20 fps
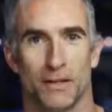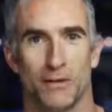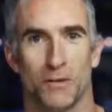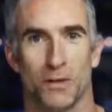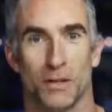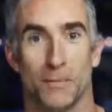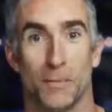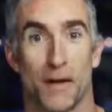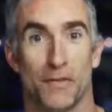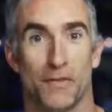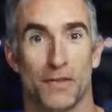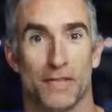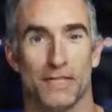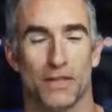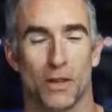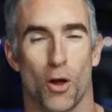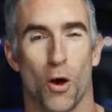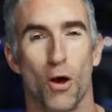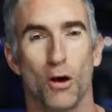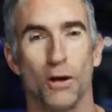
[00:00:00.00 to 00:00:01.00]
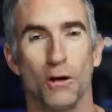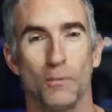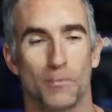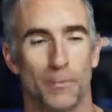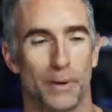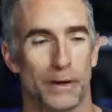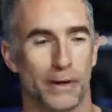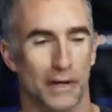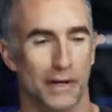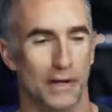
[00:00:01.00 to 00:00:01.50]
only about this long,
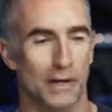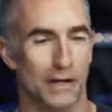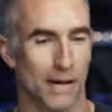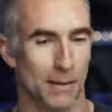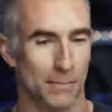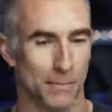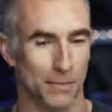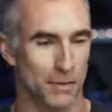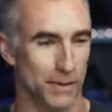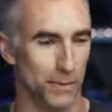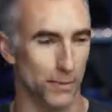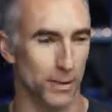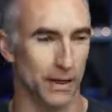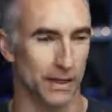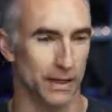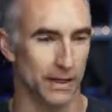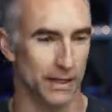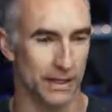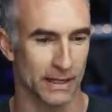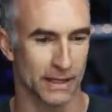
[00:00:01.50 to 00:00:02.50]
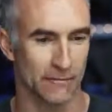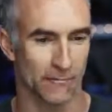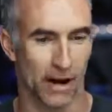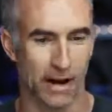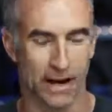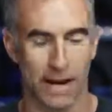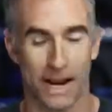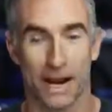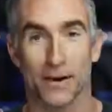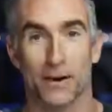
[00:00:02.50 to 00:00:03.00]
but I'm using one
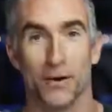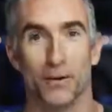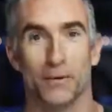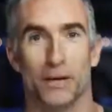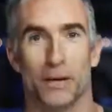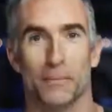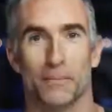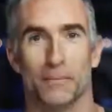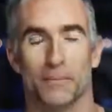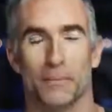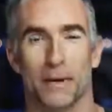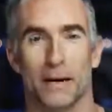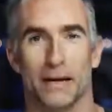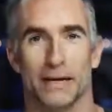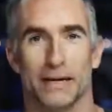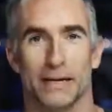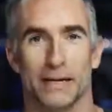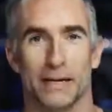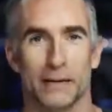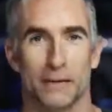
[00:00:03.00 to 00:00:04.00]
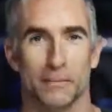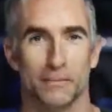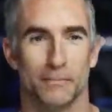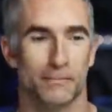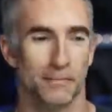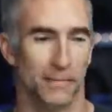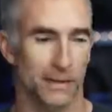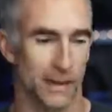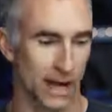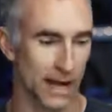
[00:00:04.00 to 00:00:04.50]
right now to hold up my
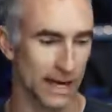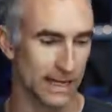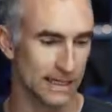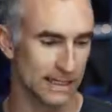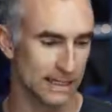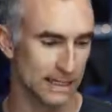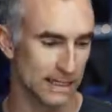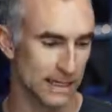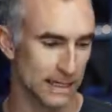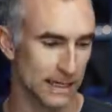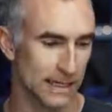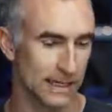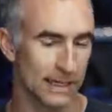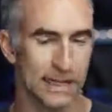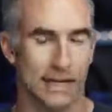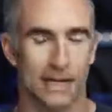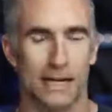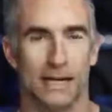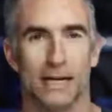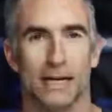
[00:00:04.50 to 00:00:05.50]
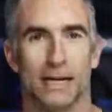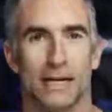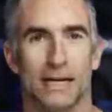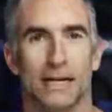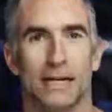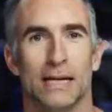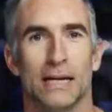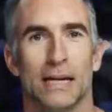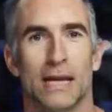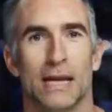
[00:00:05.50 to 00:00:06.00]
light. I
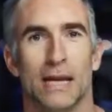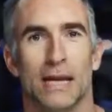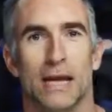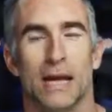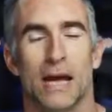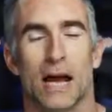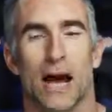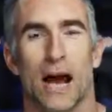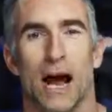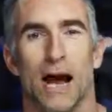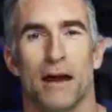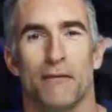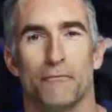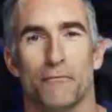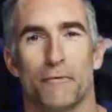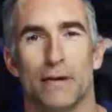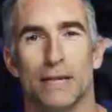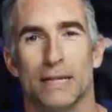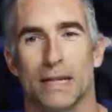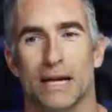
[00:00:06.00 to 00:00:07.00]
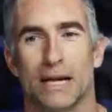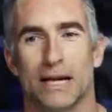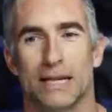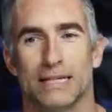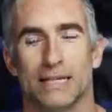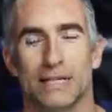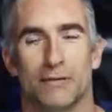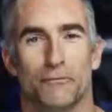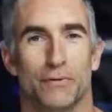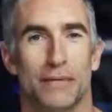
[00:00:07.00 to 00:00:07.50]

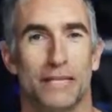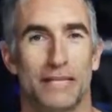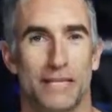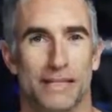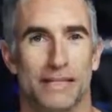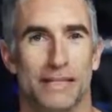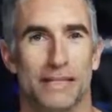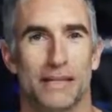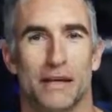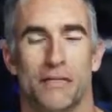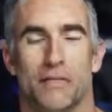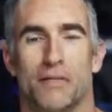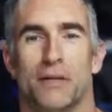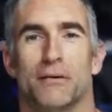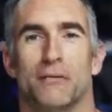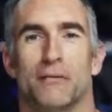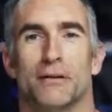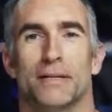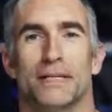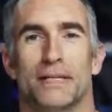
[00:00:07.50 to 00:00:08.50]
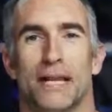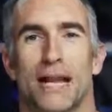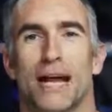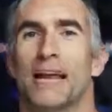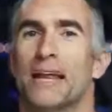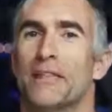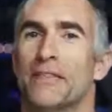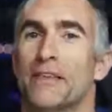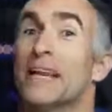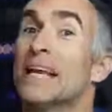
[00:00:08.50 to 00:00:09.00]
realized recently that there is
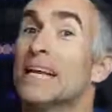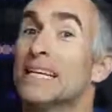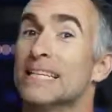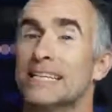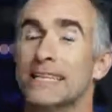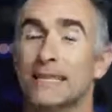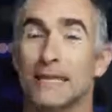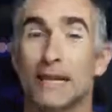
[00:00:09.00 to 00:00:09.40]
the next